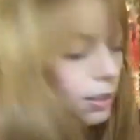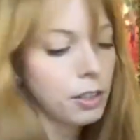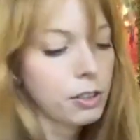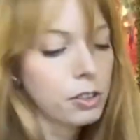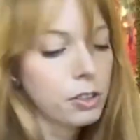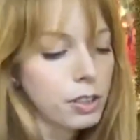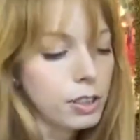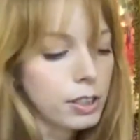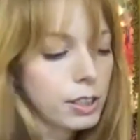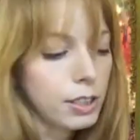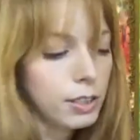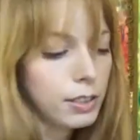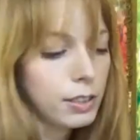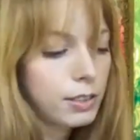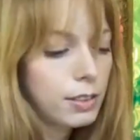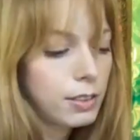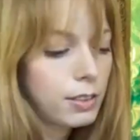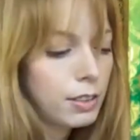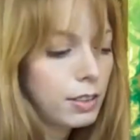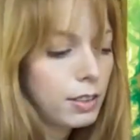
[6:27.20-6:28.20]
Actually,
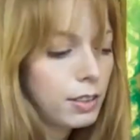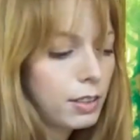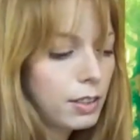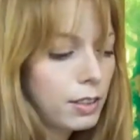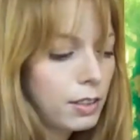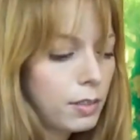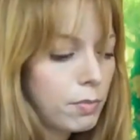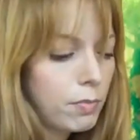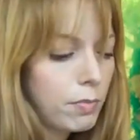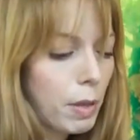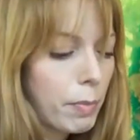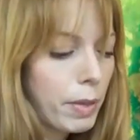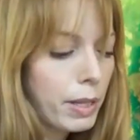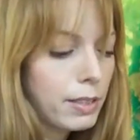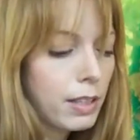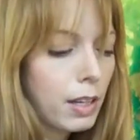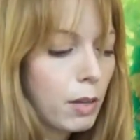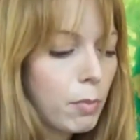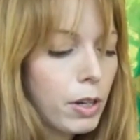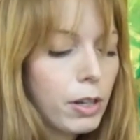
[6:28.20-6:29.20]
my
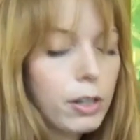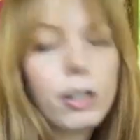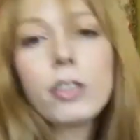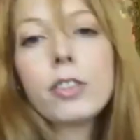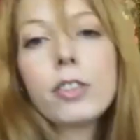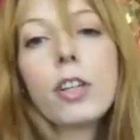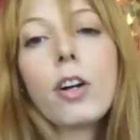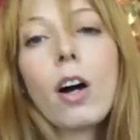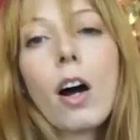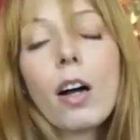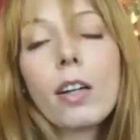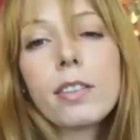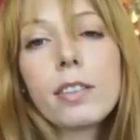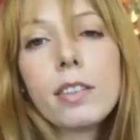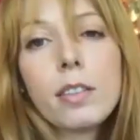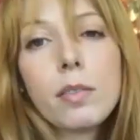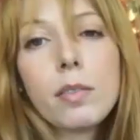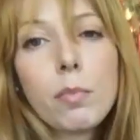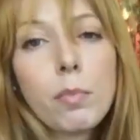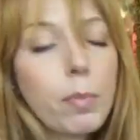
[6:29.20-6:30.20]
Pentel markers are
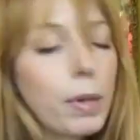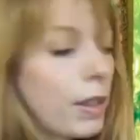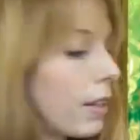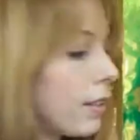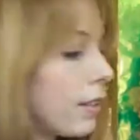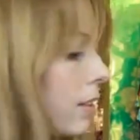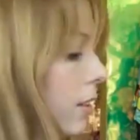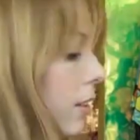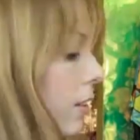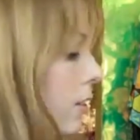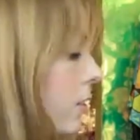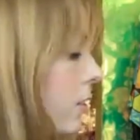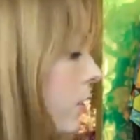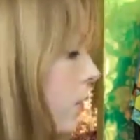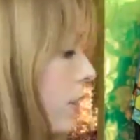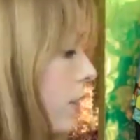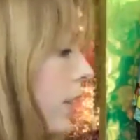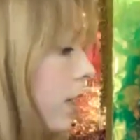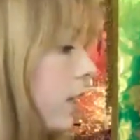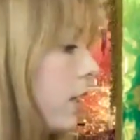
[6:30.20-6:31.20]
awesome, but that's a little too
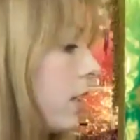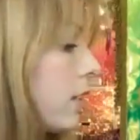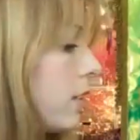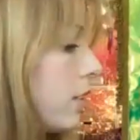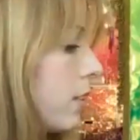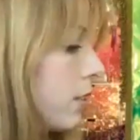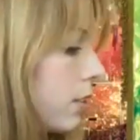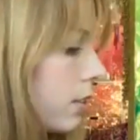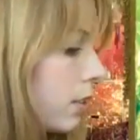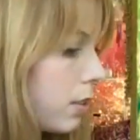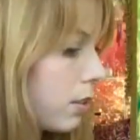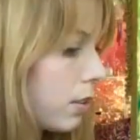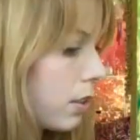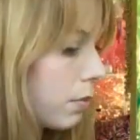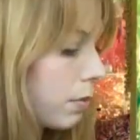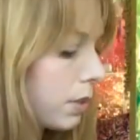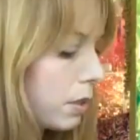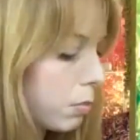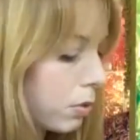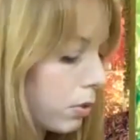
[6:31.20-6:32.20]
skinny. So
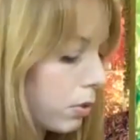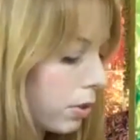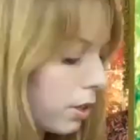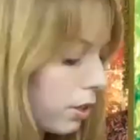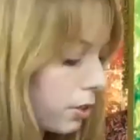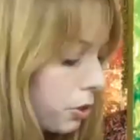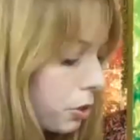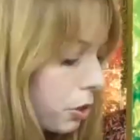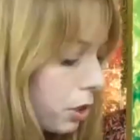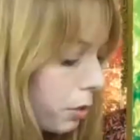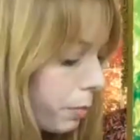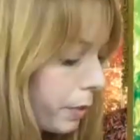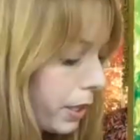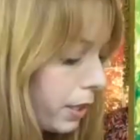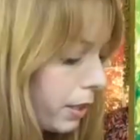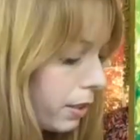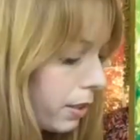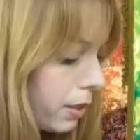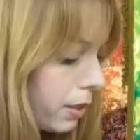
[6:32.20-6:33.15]
I'm going to pull out a Sharpie.